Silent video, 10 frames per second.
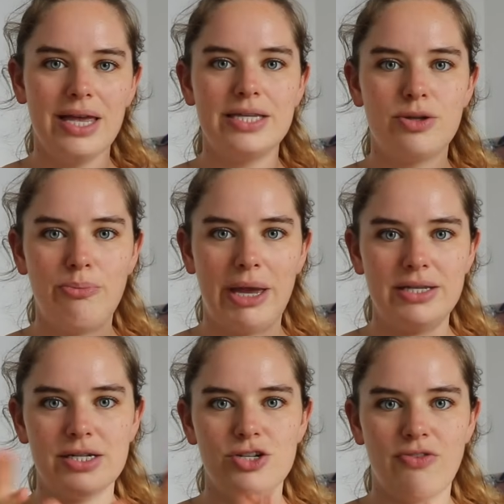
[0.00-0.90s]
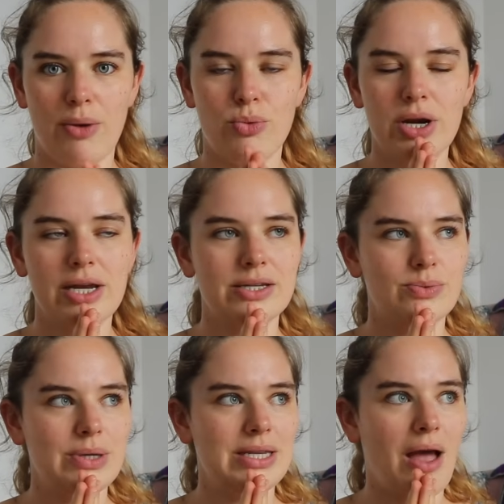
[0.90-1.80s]
is the bandage fabric as
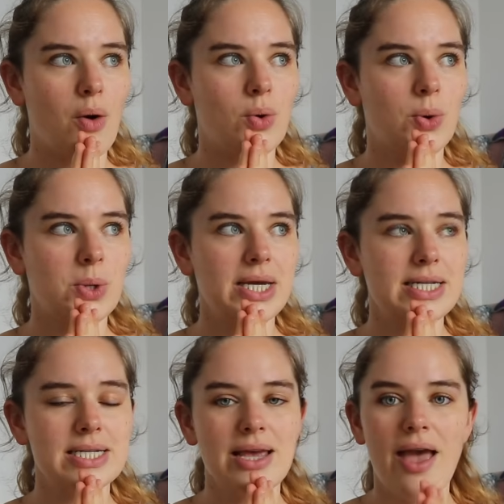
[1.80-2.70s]
we now call it,